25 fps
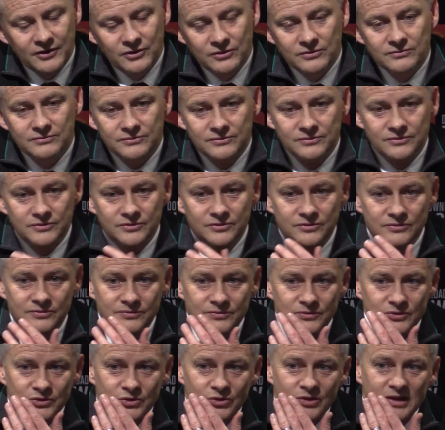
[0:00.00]

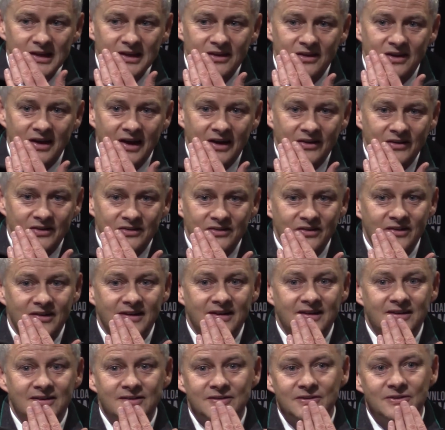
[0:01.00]
Yeah, you need a character
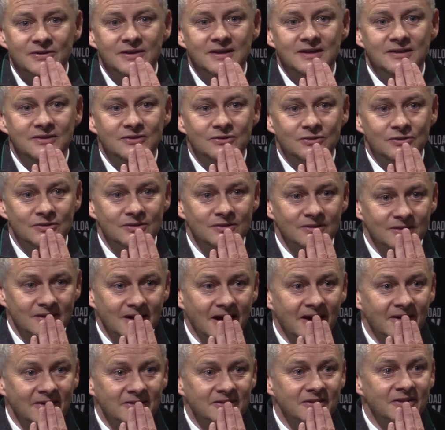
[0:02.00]
here. You need a
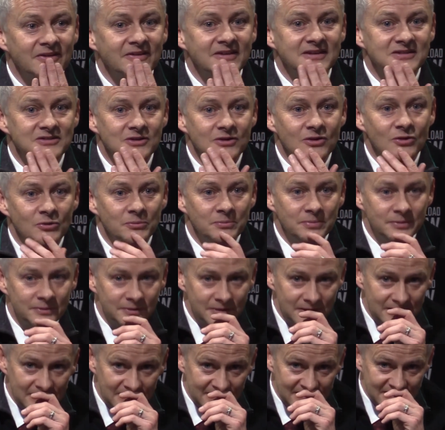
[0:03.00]
character at this club.
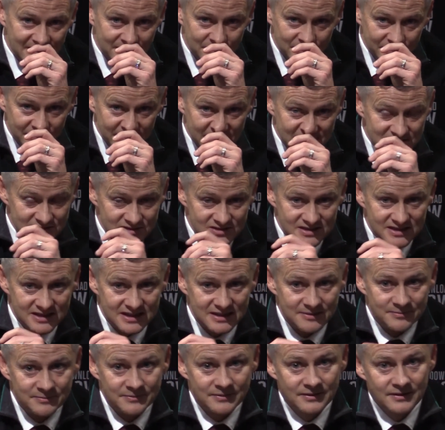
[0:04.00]
But this
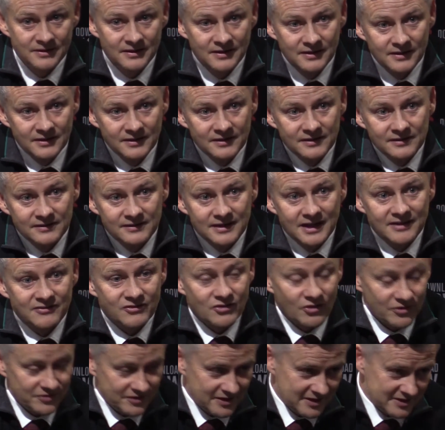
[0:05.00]
team,
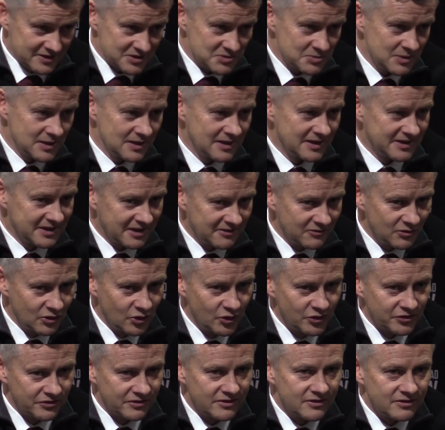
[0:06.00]
they've got that as well, and they've
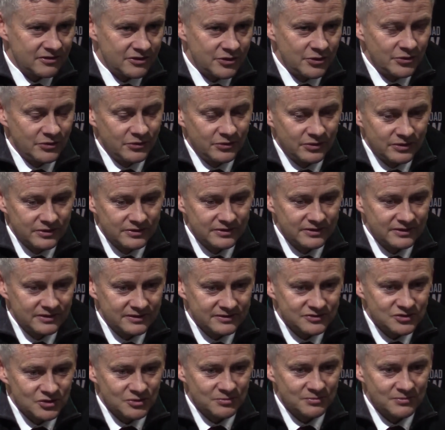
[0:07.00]
learned through
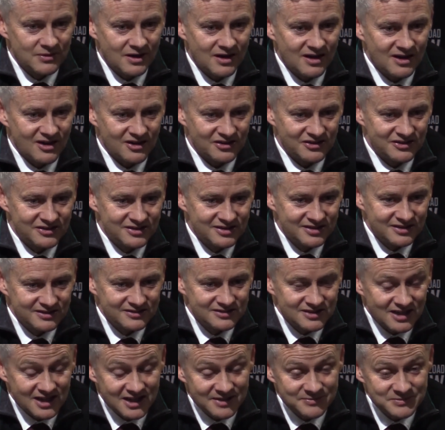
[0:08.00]
some hard
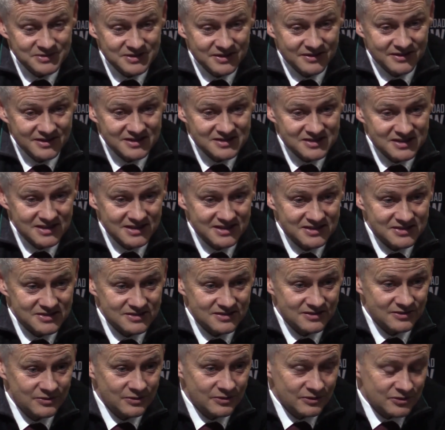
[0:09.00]
times in this
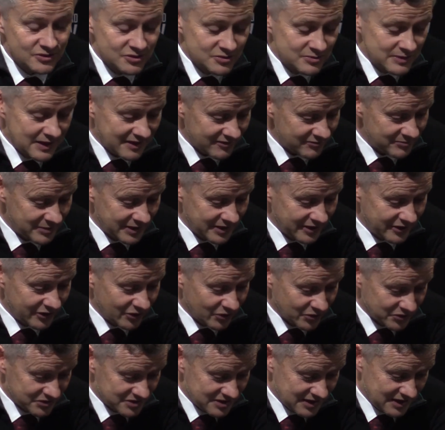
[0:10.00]
season, because we have been a
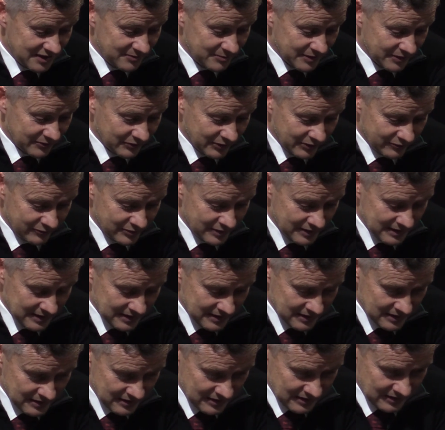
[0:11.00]
young team and
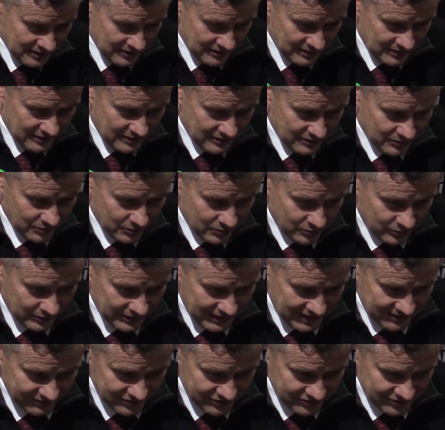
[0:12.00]
we